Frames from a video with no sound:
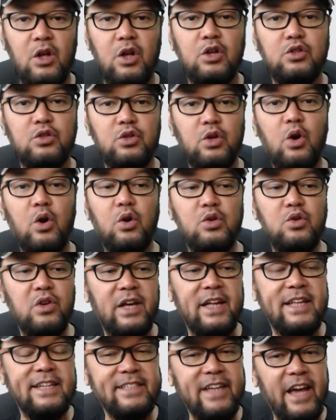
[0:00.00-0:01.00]
So you
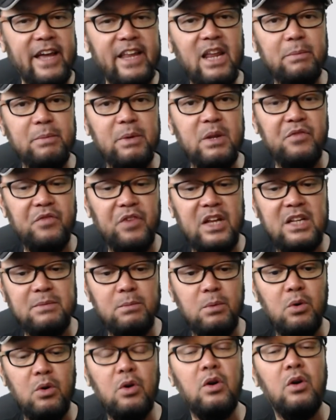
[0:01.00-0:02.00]
can sign up in
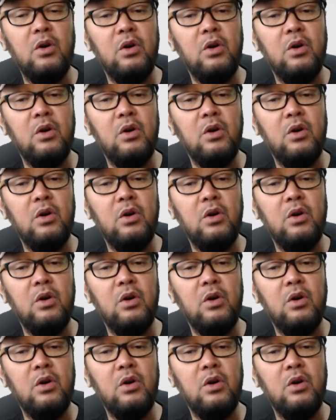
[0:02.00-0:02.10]
Facebook.